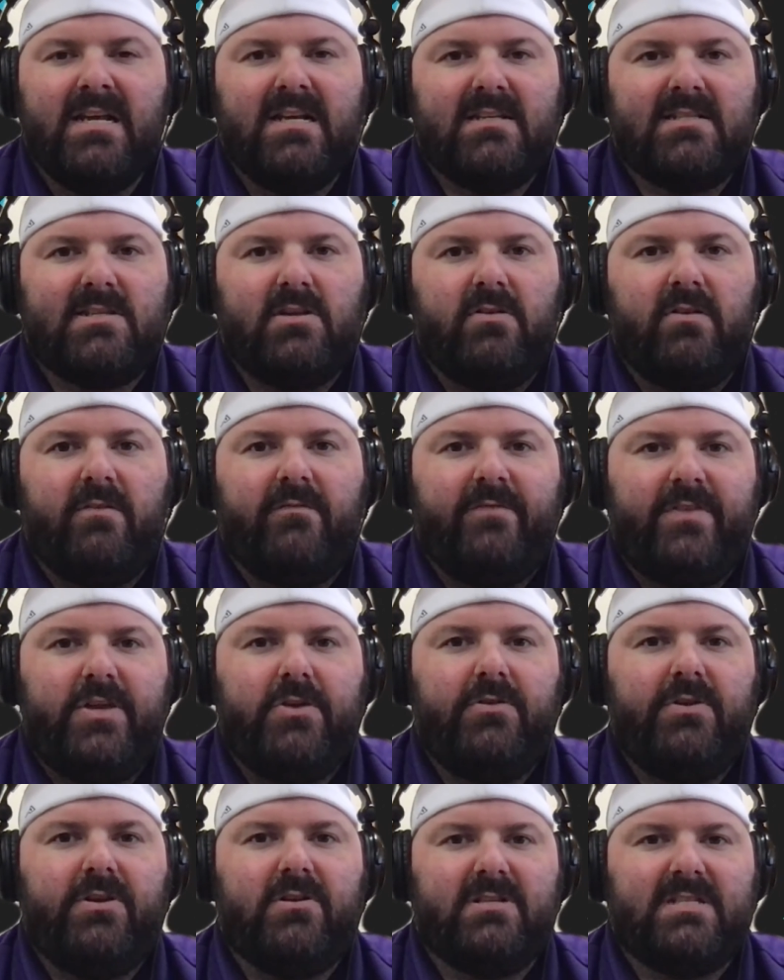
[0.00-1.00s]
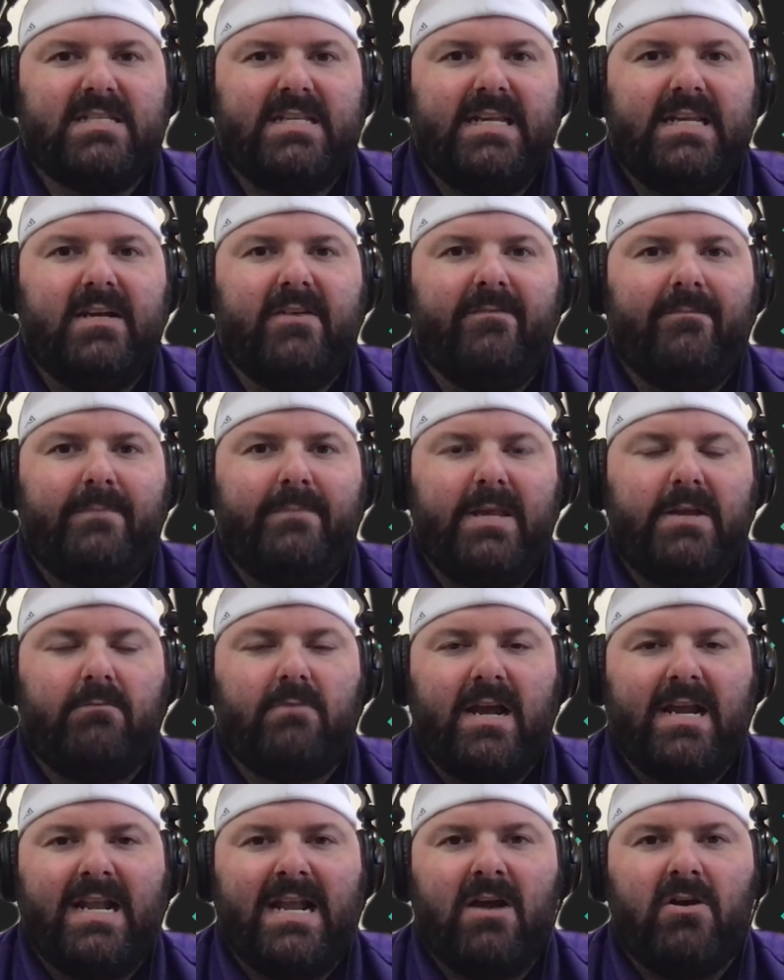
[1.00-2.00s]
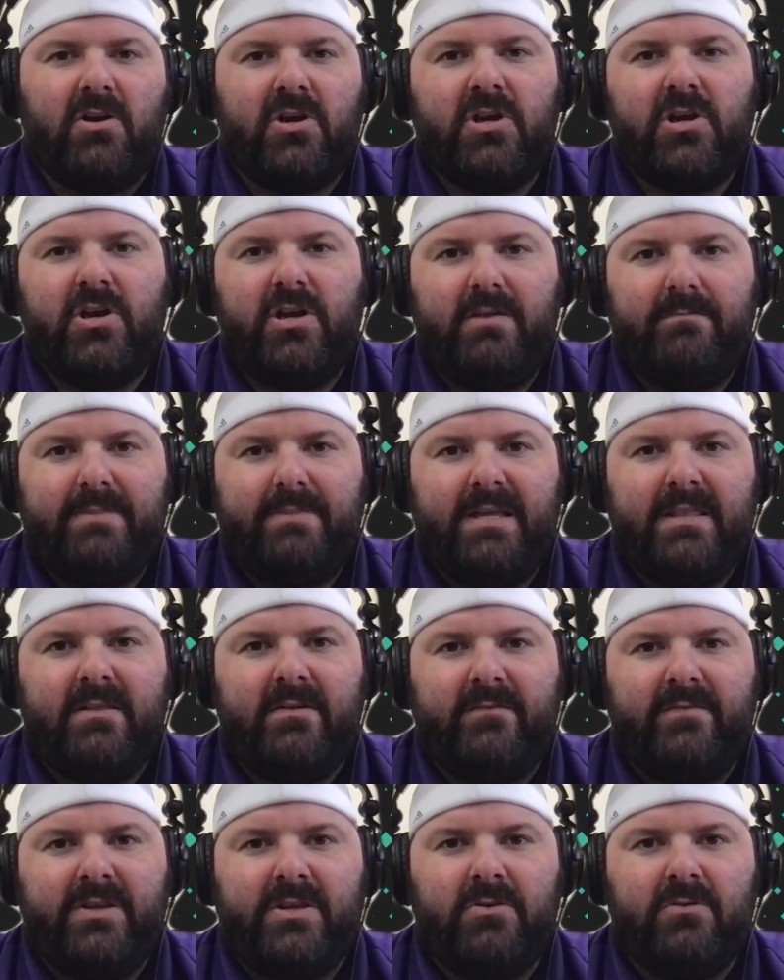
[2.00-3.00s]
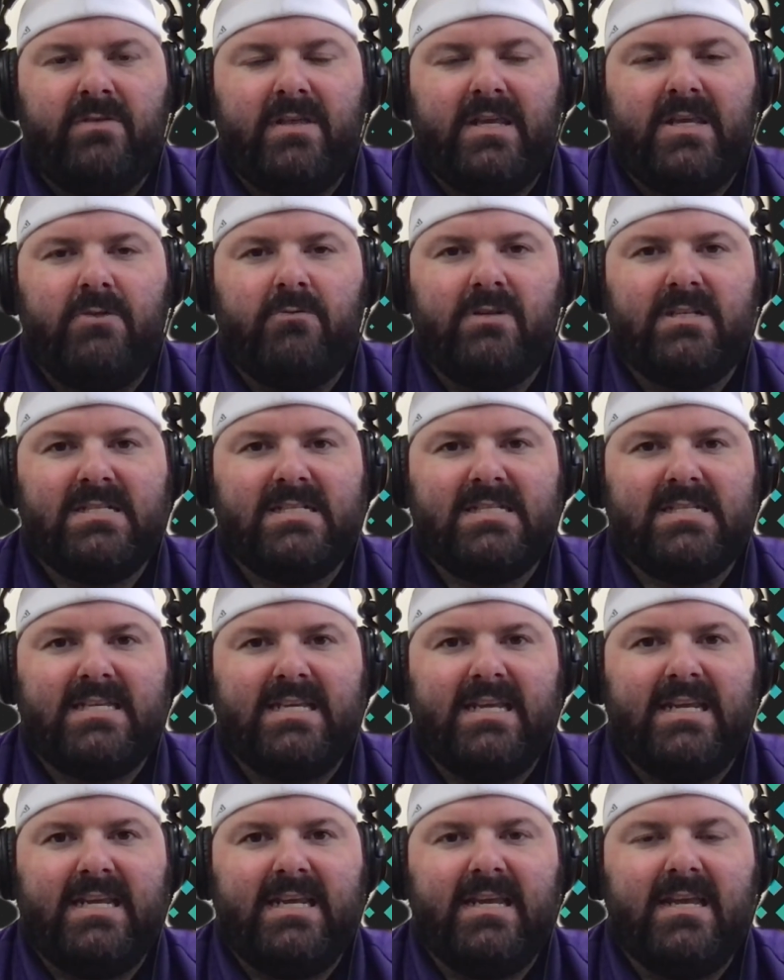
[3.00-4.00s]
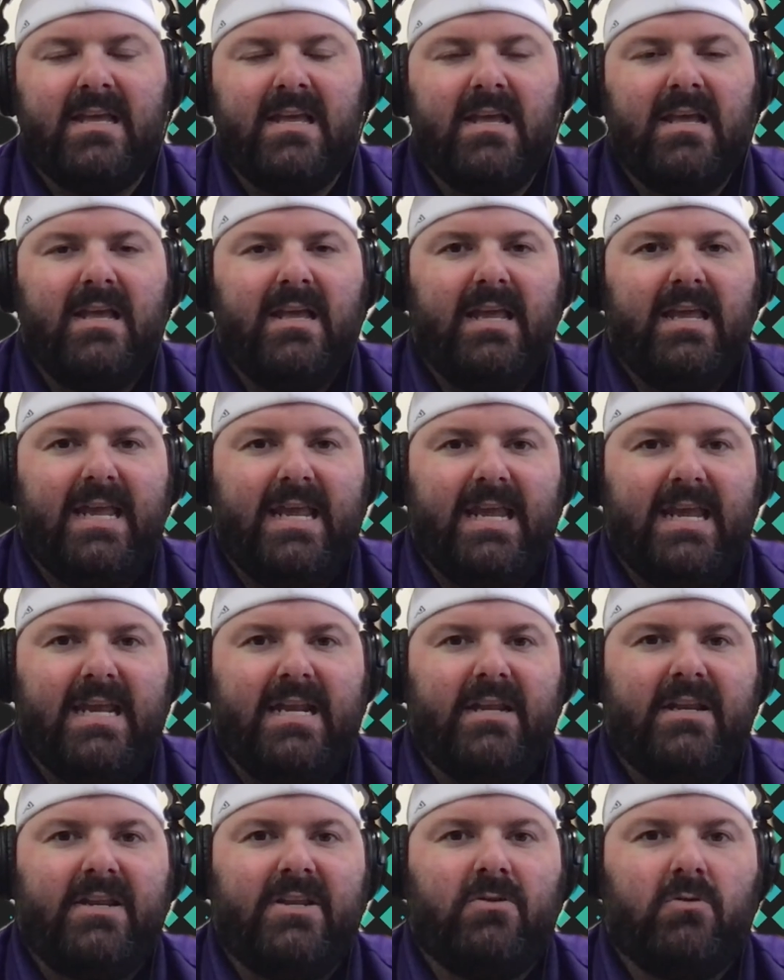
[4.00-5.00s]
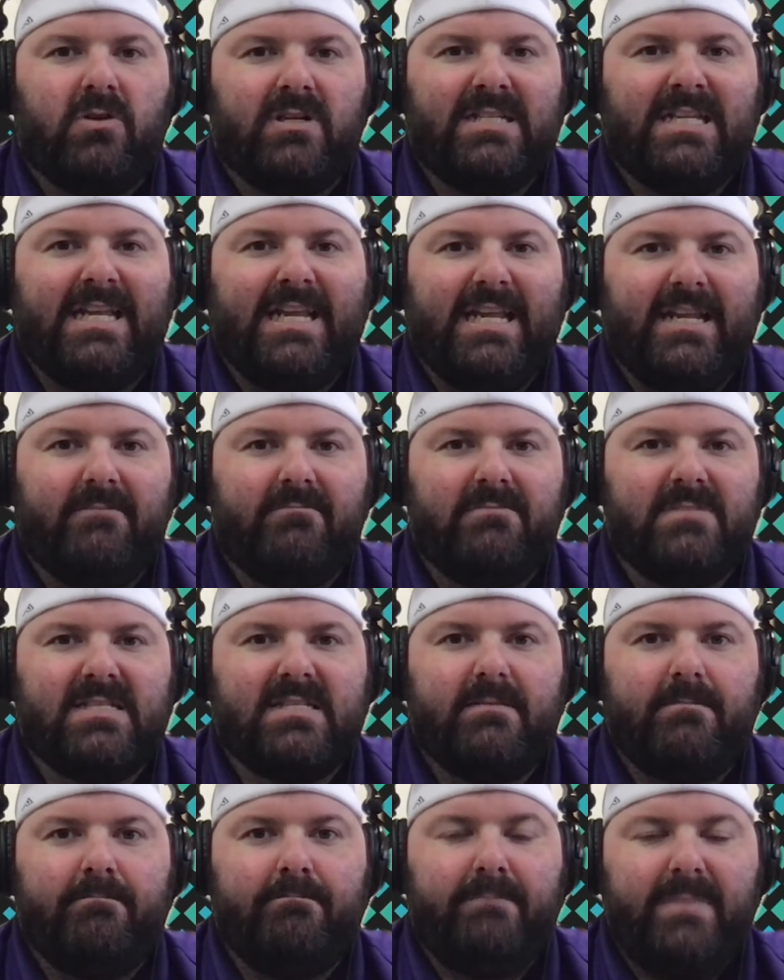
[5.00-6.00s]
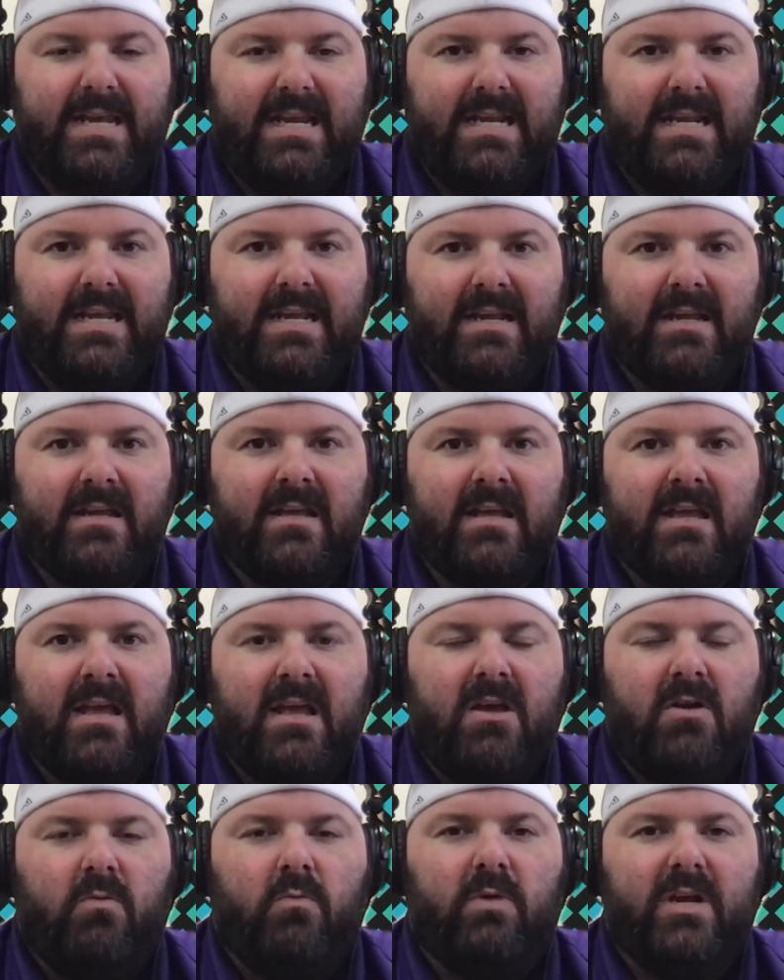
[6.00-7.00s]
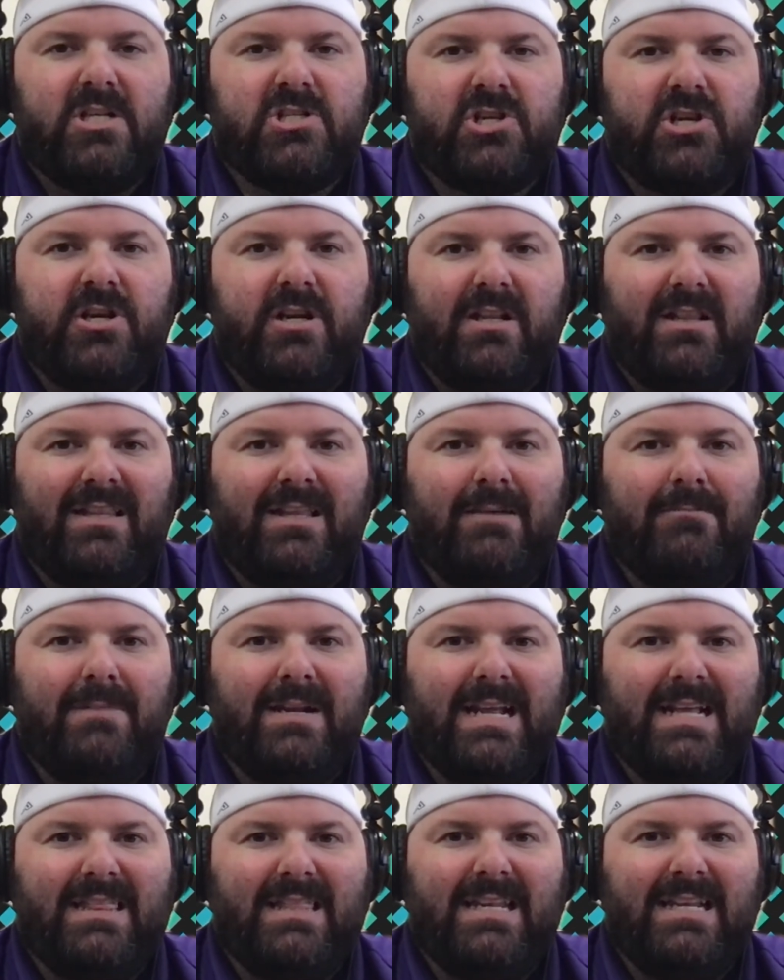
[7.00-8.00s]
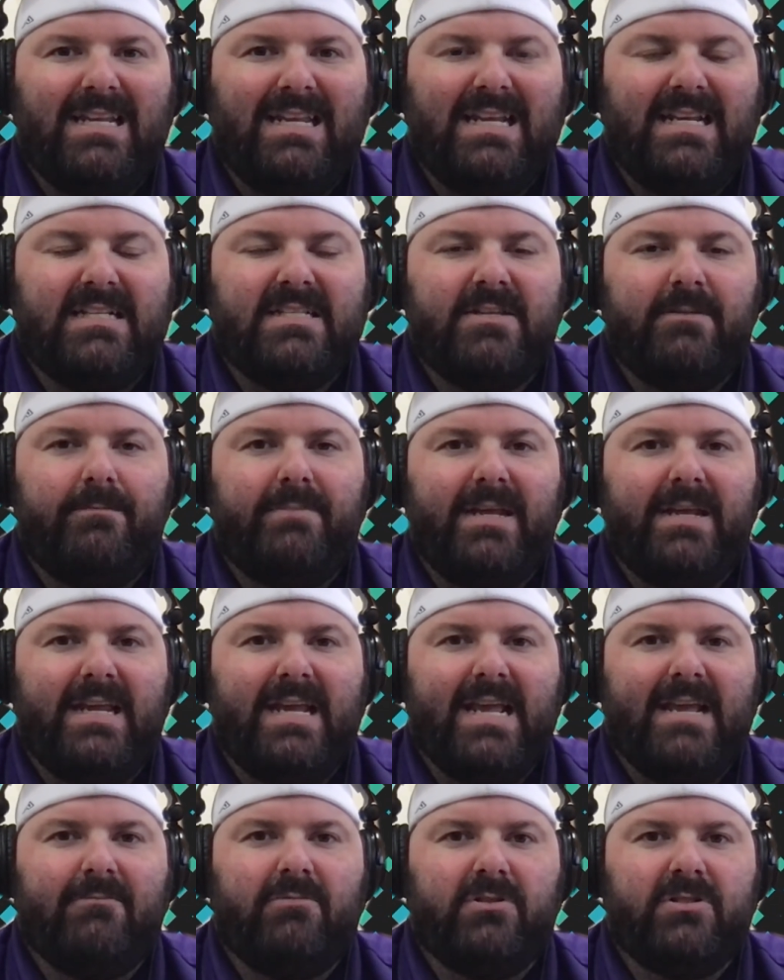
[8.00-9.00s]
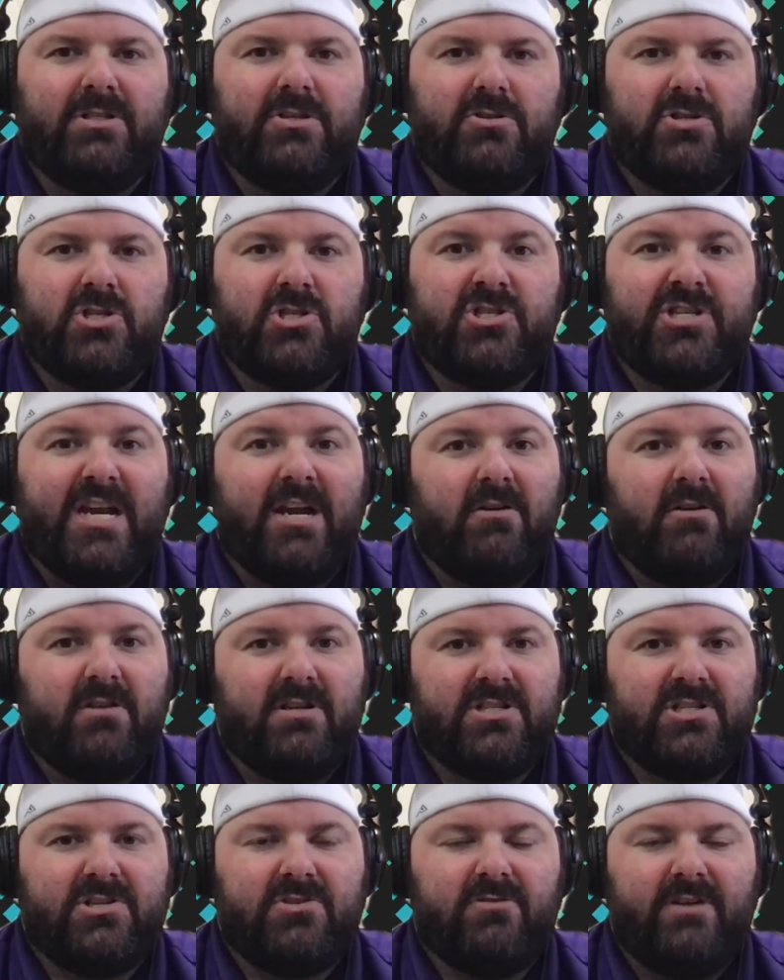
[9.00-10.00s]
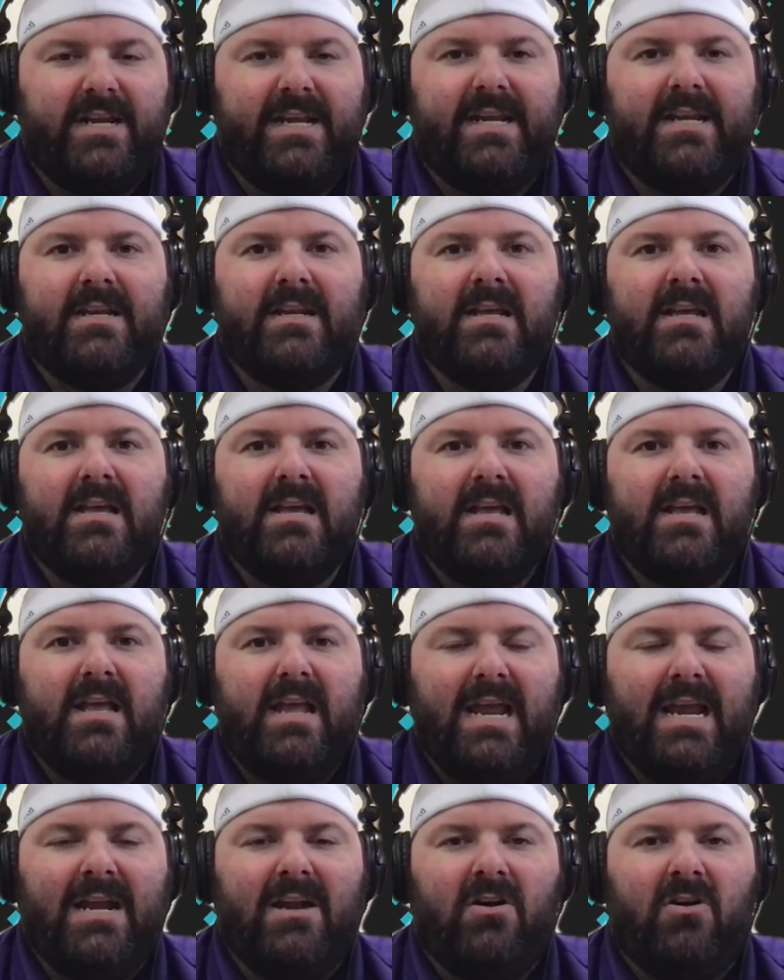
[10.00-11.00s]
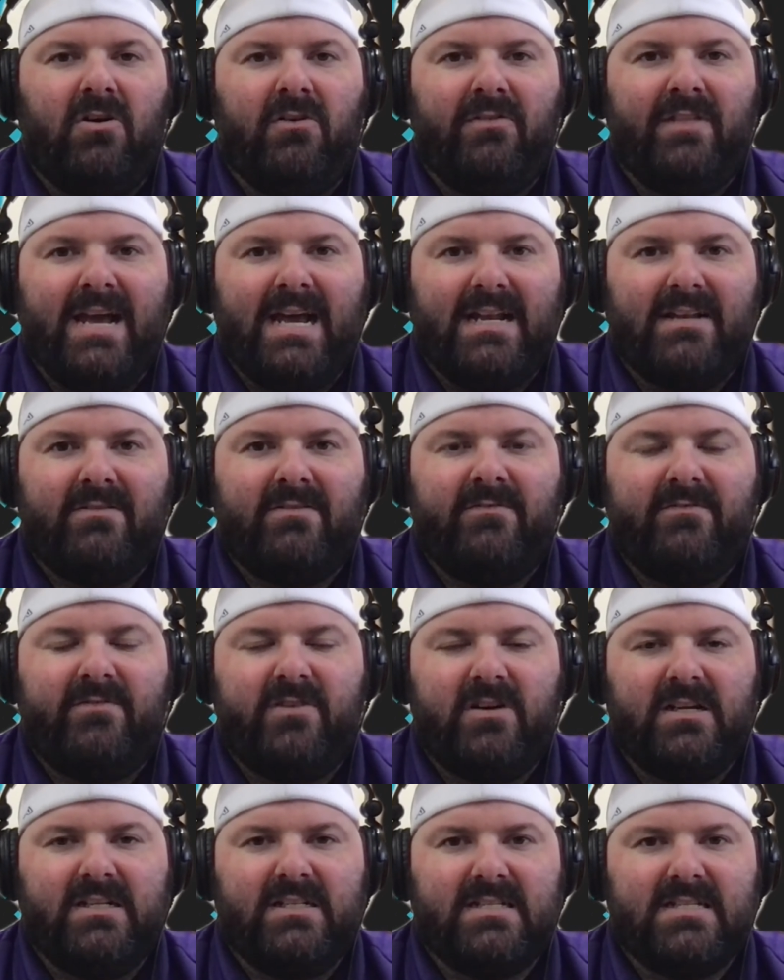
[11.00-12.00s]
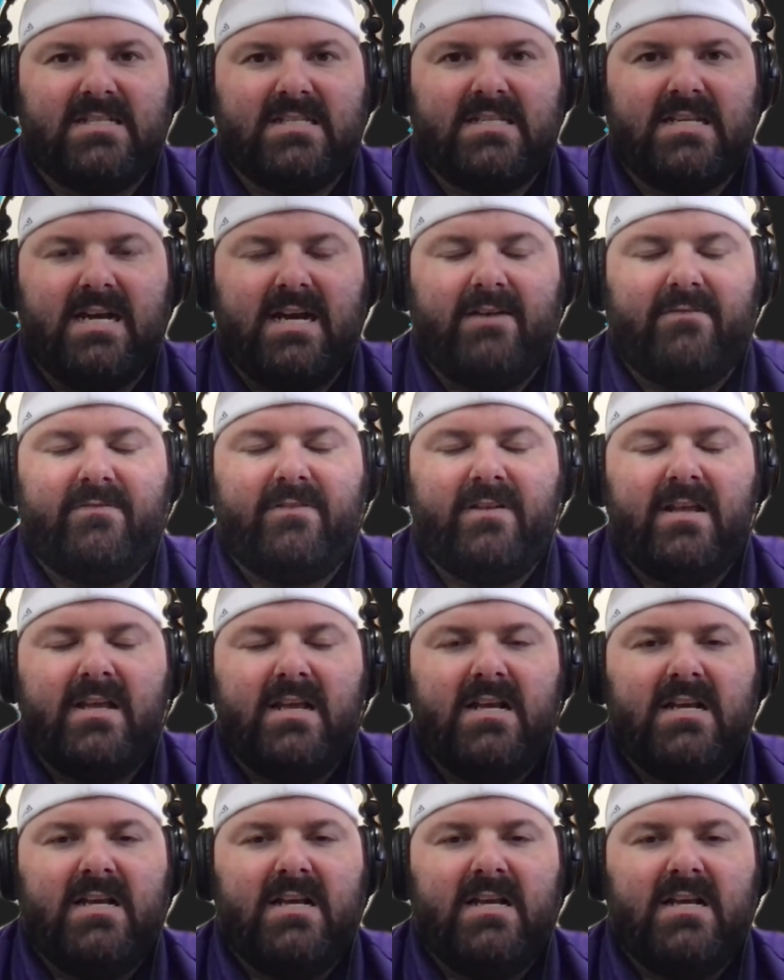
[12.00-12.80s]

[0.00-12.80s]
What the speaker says: So the view you're seeing of me right now could be the view that you would see in your Teams meeting, which could eliminate the need to being able to share a screen and all that fun stuff.